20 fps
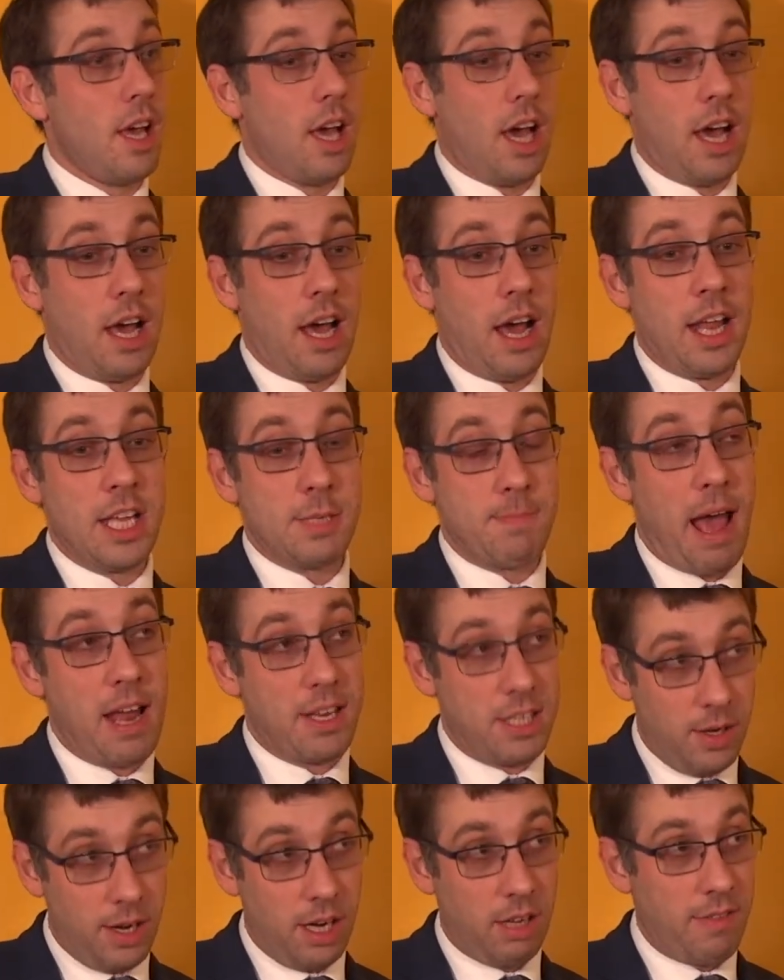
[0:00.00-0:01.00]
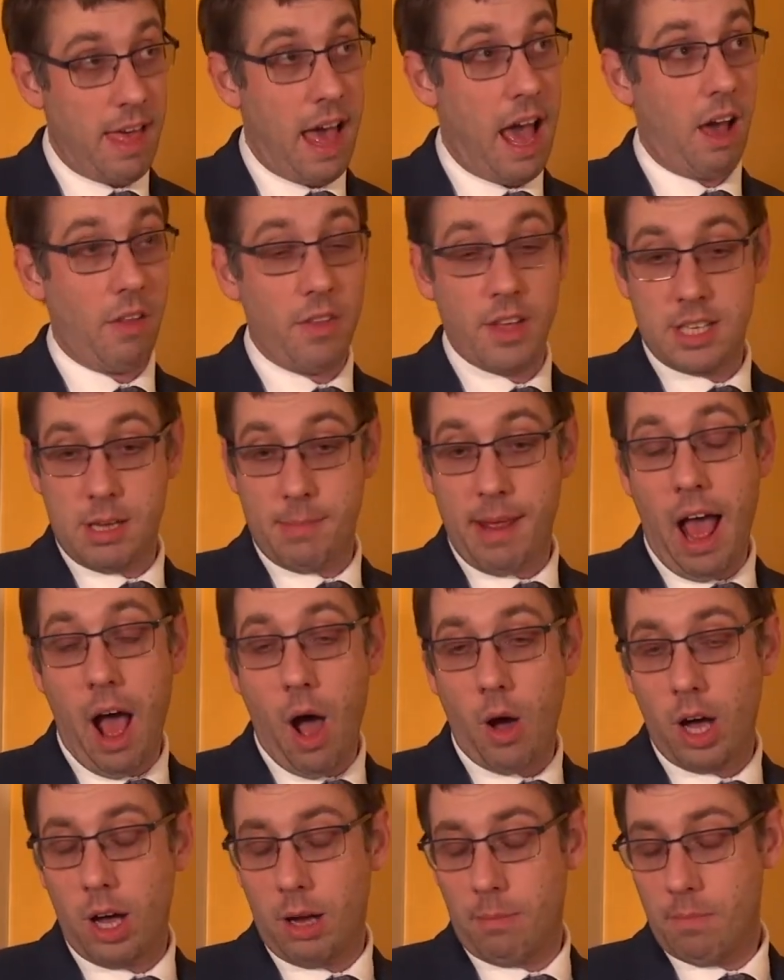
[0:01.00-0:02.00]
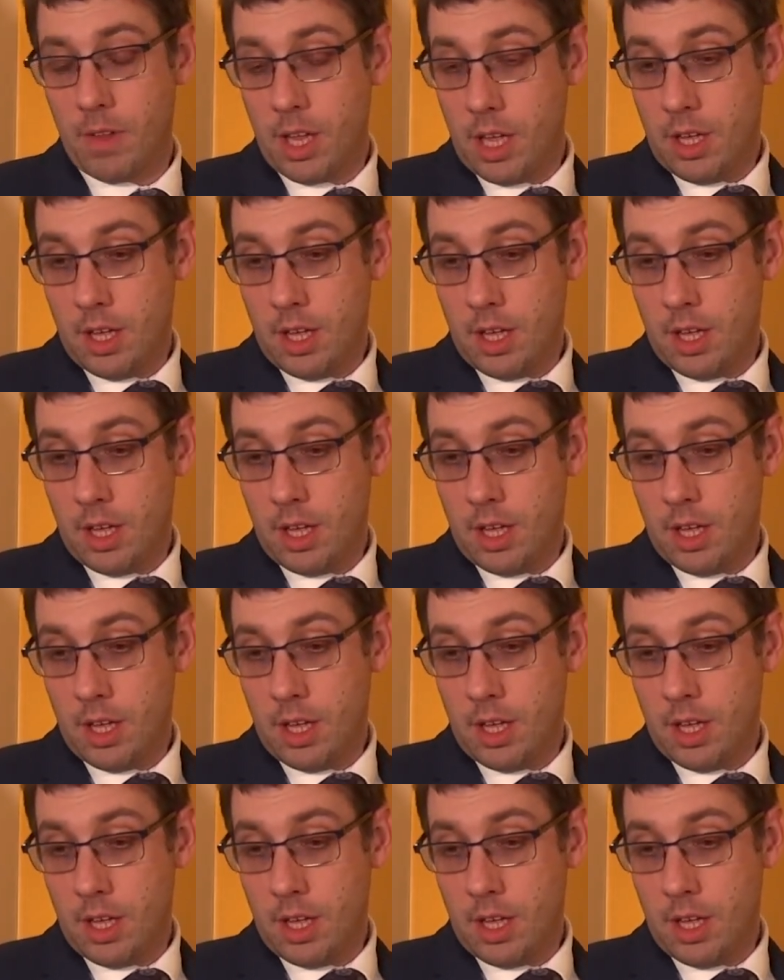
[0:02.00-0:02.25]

It's by doing that our